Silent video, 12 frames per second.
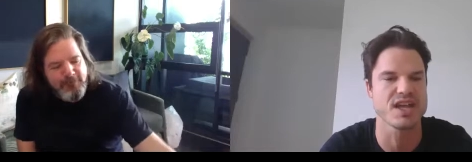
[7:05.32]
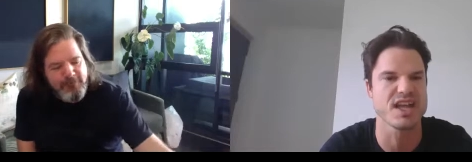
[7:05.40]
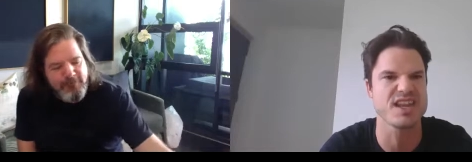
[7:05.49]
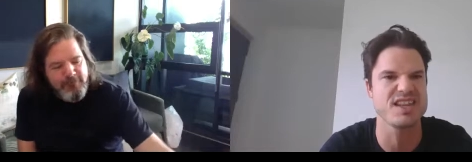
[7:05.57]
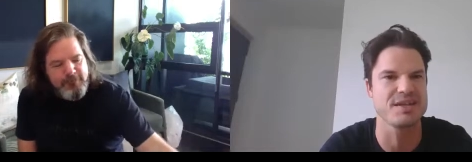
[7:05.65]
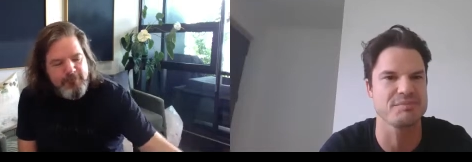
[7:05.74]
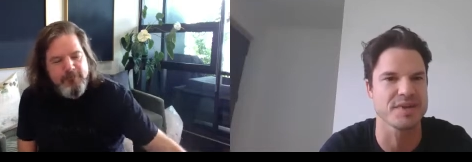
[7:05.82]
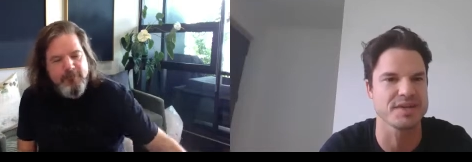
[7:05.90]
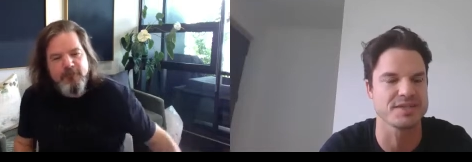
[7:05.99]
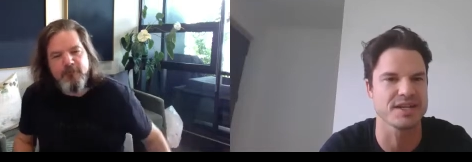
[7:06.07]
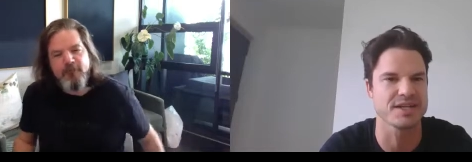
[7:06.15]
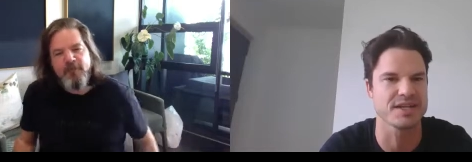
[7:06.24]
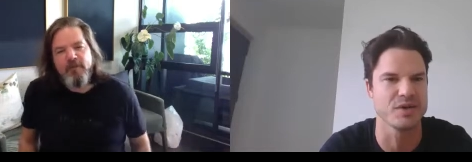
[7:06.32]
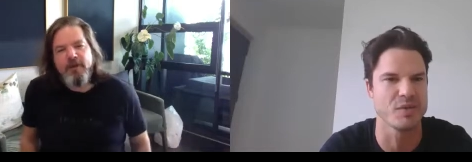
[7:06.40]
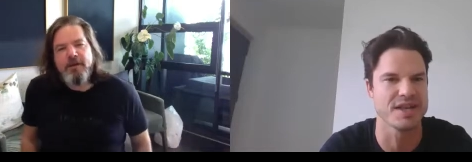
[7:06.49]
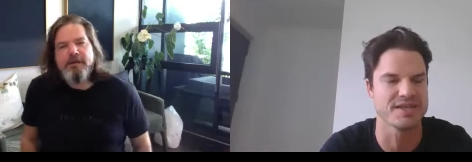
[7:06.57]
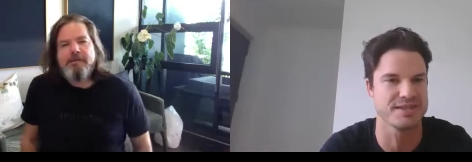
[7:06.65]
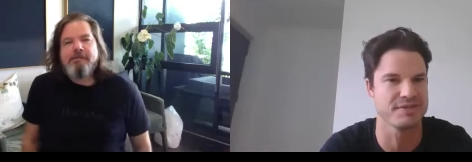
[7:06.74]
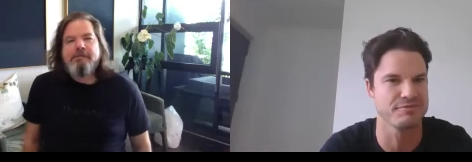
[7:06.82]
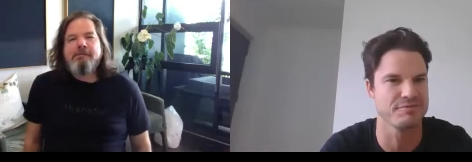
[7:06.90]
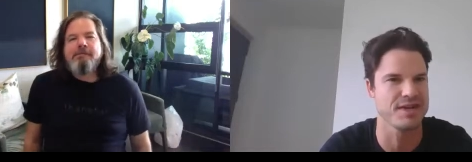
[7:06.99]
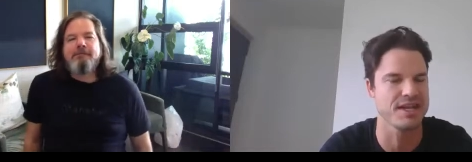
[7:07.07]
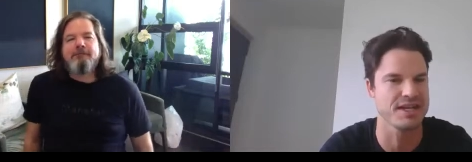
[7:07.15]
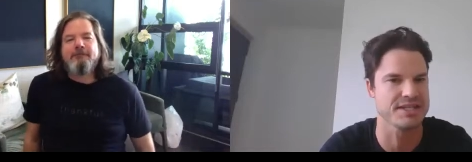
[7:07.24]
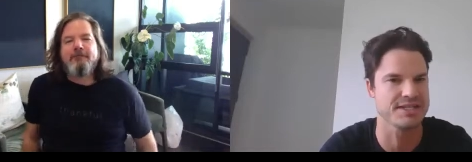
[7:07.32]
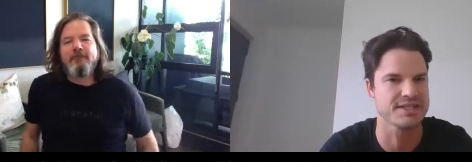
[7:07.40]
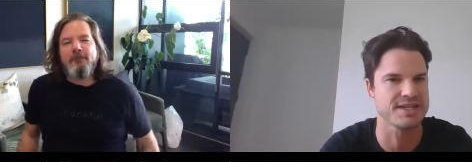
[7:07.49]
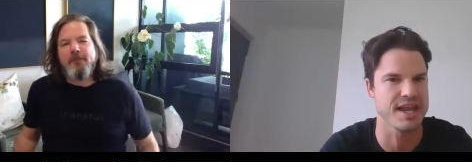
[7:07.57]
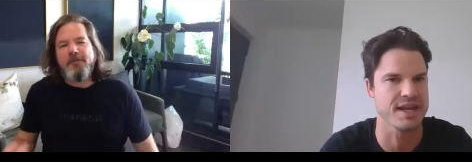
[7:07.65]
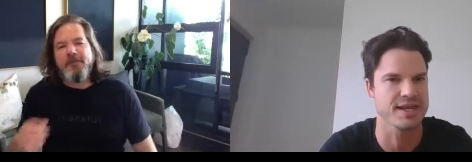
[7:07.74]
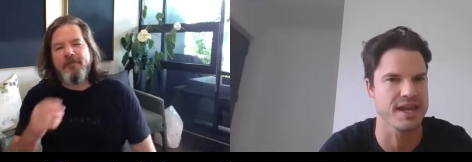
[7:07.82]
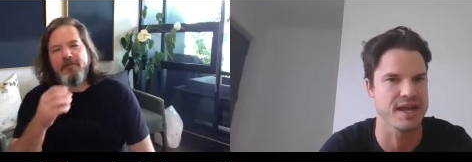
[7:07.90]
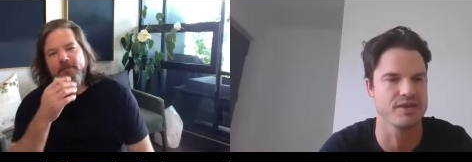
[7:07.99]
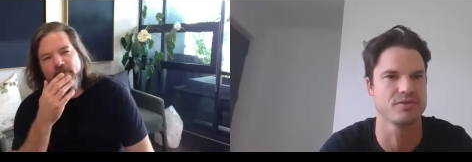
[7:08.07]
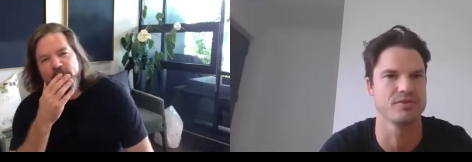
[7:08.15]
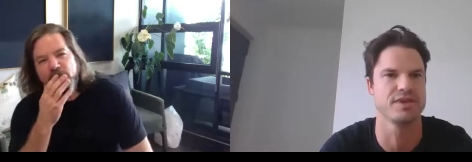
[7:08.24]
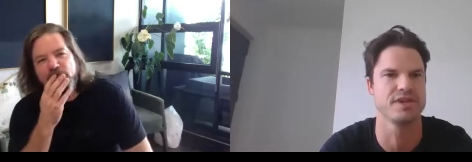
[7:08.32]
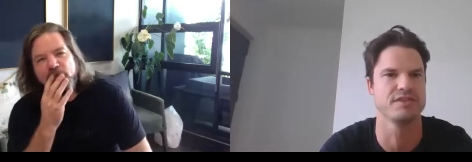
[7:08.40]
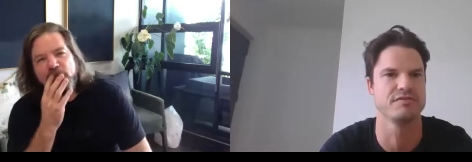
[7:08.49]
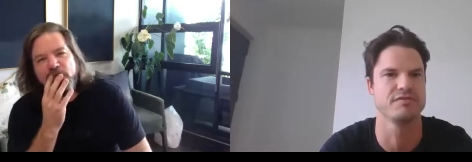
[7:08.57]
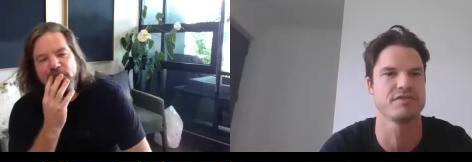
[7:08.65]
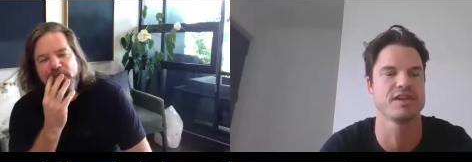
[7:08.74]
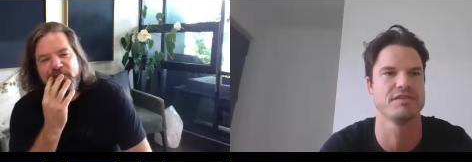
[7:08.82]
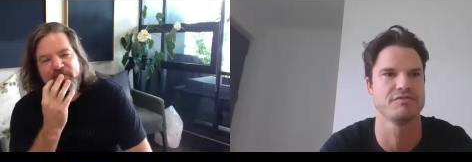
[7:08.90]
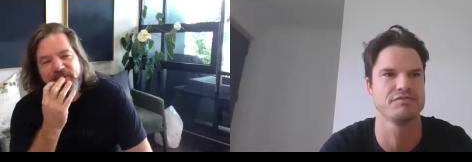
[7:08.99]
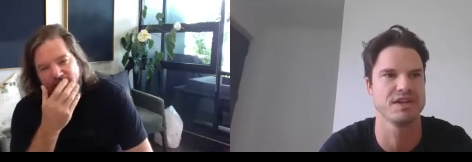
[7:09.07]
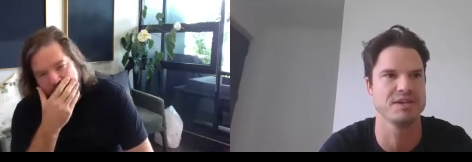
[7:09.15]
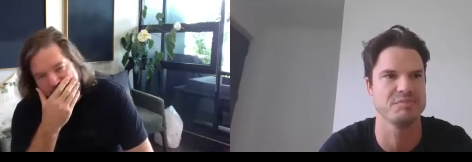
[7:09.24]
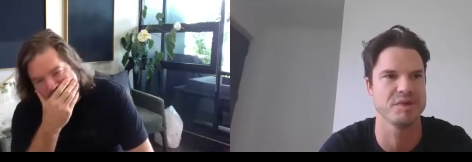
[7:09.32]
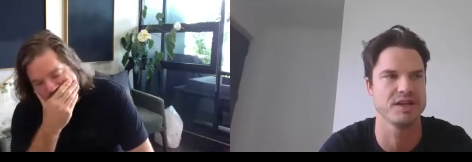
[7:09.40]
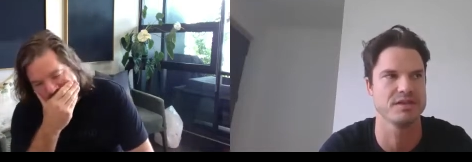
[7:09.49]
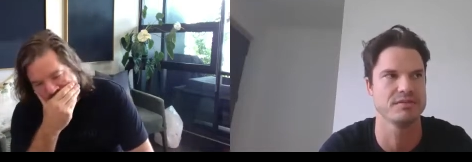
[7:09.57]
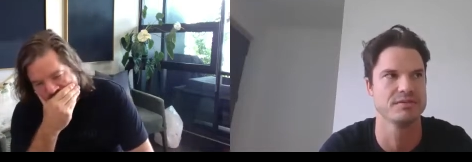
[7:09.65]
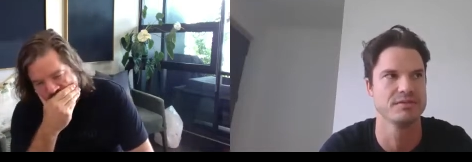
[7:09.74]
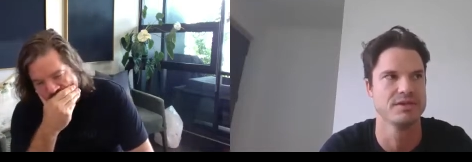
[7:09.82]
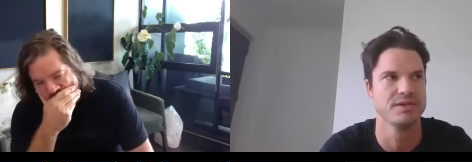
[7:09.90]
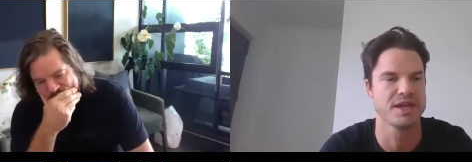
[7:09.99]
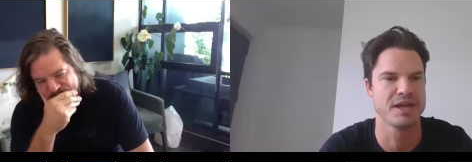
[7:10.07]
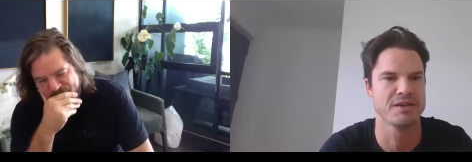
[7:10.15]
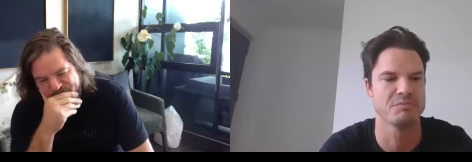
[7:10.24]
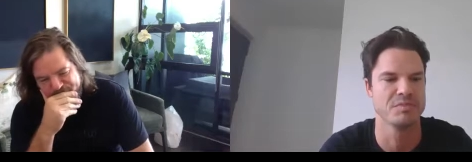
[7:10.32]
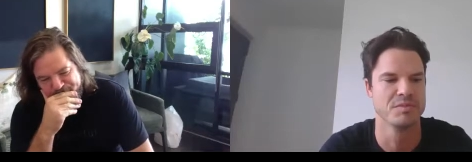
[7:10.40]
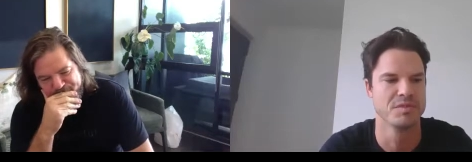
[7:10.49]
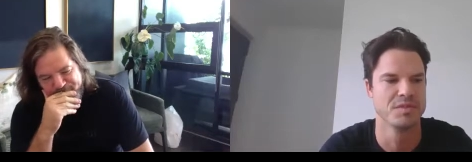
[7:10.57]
Speaker 1: are any particular ones that really stand out or that you've kind of really been, um,